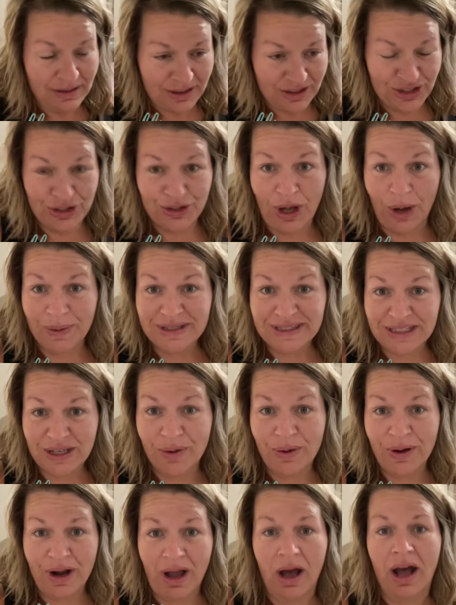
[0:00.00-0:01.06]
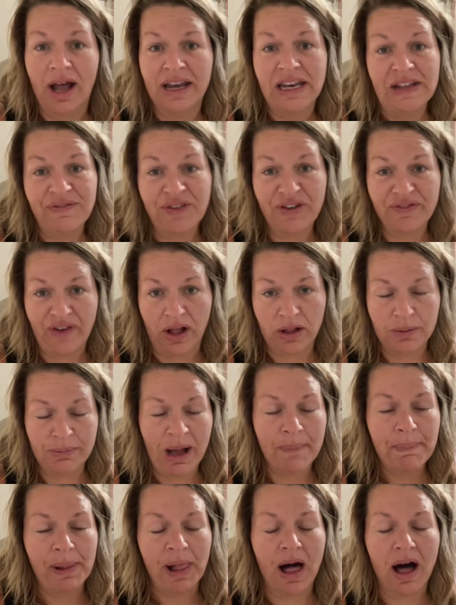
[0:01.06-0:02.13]
you know what's going on if you follow my
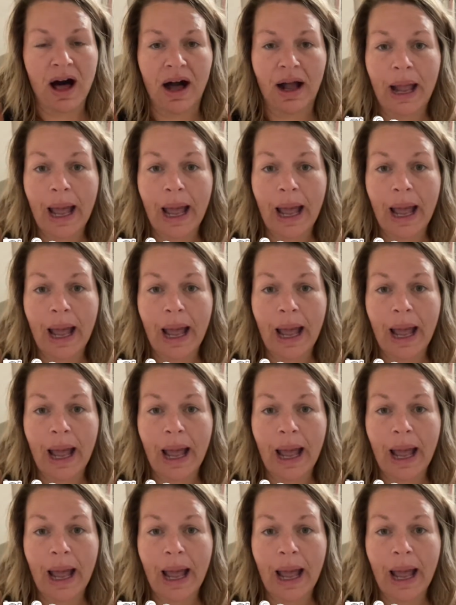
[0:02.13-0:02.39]
blog,